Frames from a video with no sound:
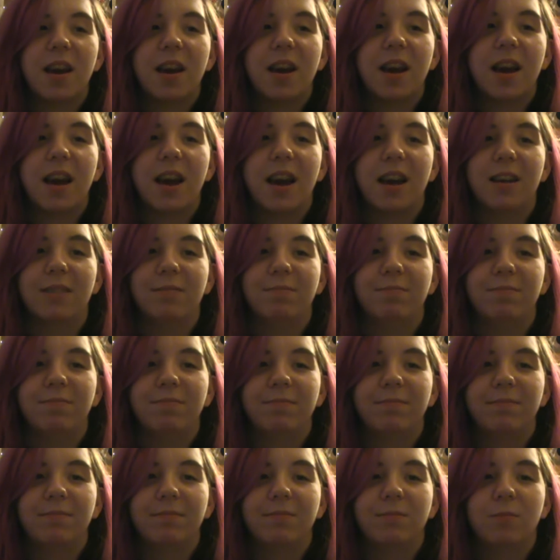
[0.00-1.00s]

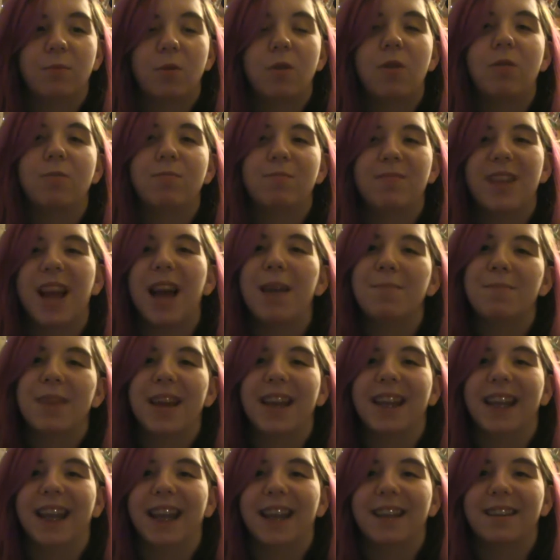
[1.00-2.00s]
Well, not
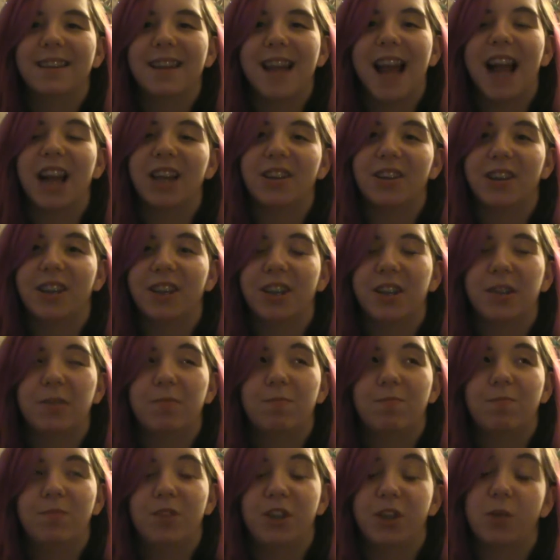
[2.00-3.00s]
many, actually,
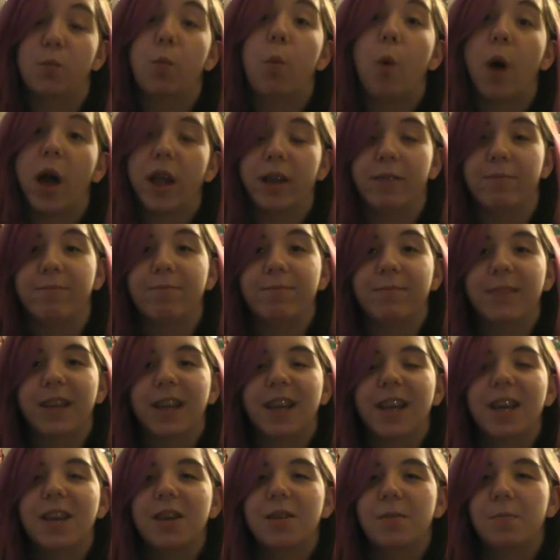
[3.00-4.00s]
just one.
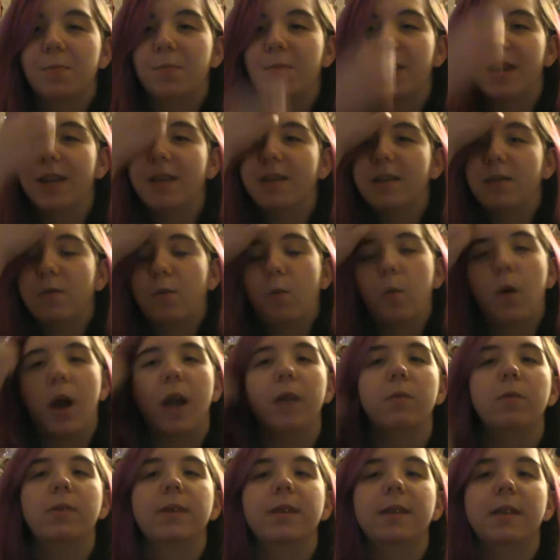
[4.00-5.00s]
But
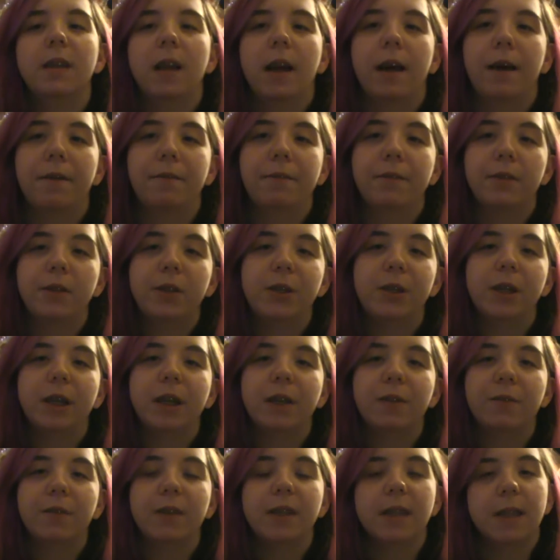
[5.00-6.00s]
one was enough to
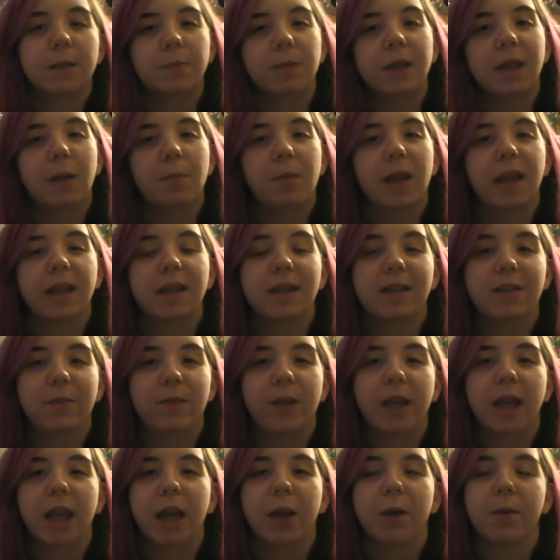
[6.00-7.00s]
convince me to make this
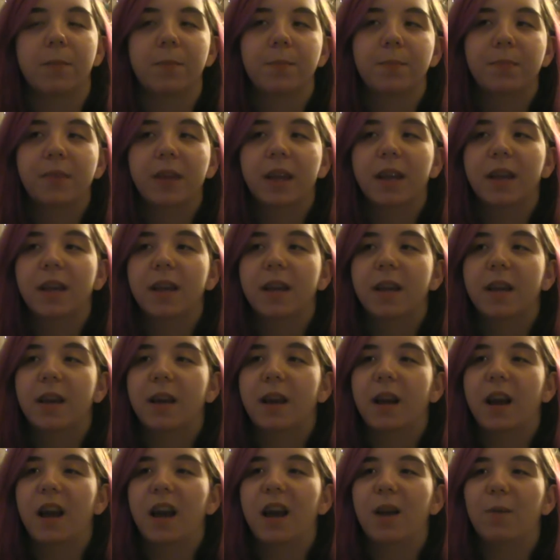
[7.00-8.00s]
video.
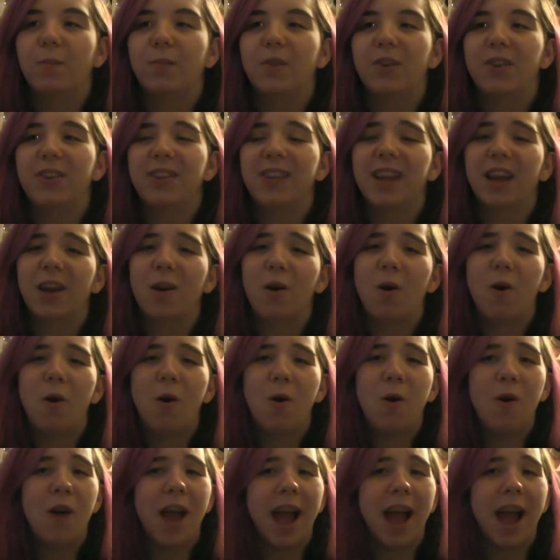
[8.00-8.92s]
There's like a whole